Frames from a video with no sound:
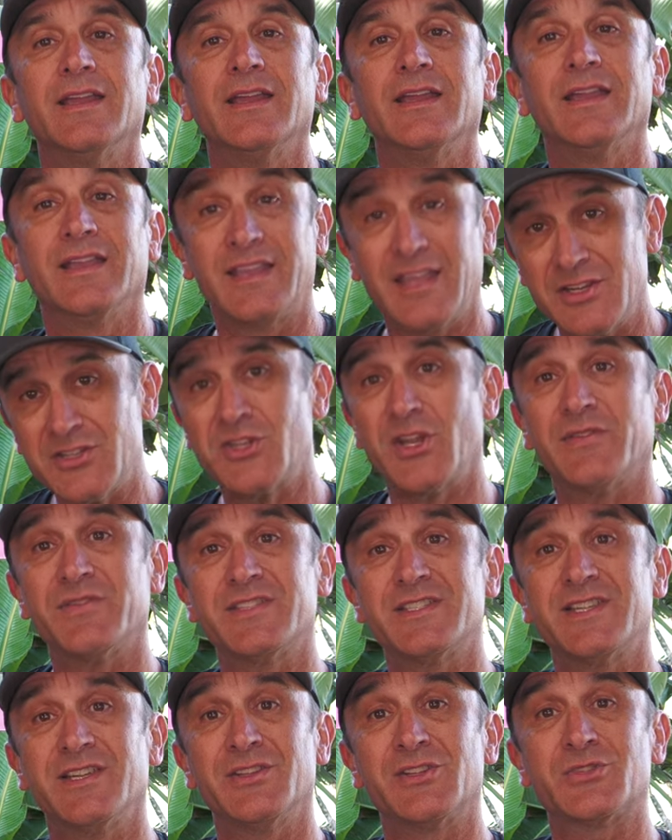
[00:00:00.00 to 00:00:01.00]
In case you
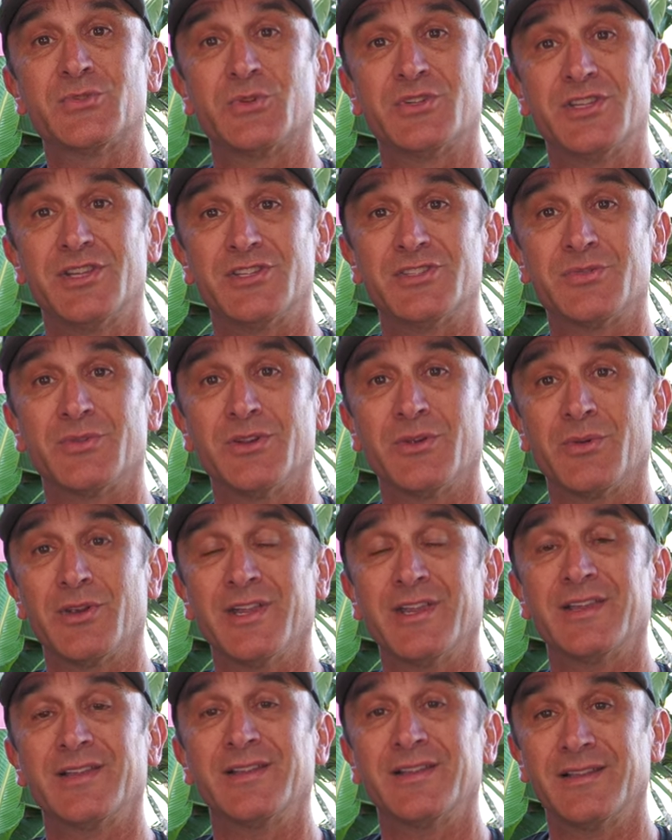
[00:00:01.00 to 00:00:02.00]
haven't seen this rotisserie
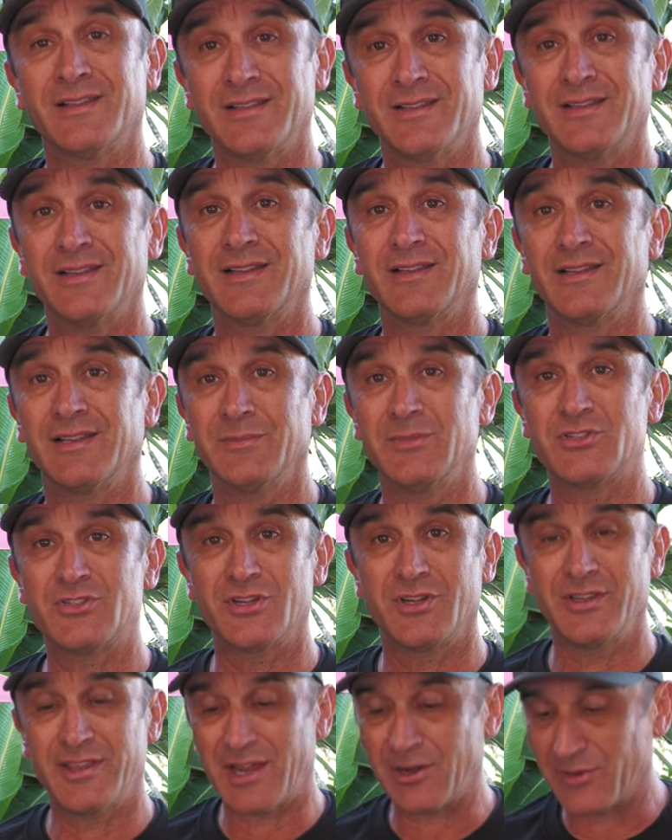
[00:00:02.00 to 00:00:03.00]
ring, let me
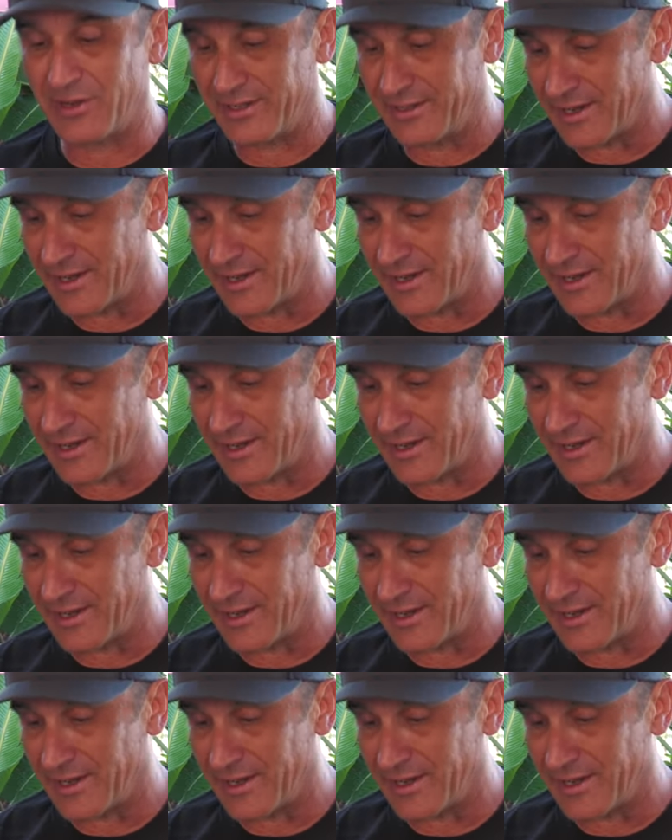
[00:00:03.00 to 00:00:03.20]
show you that right